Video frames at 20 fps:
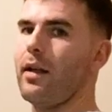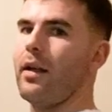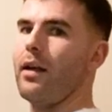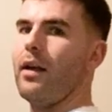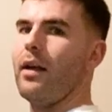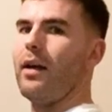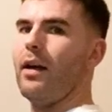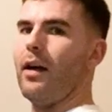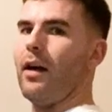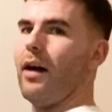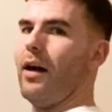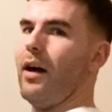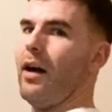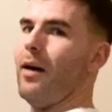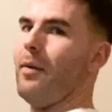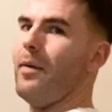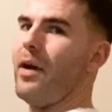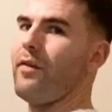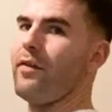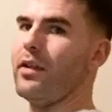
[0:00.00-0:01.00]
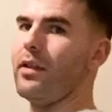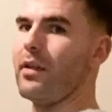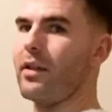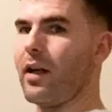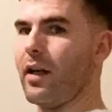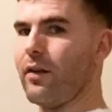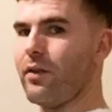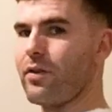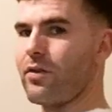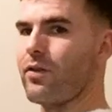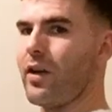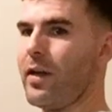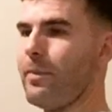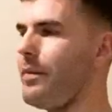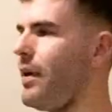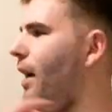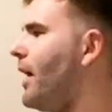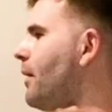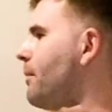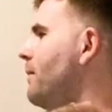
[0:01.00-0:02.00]
Uh, you know, I, I, think about now,
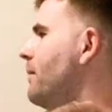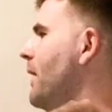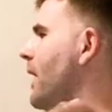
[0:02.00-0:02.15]
and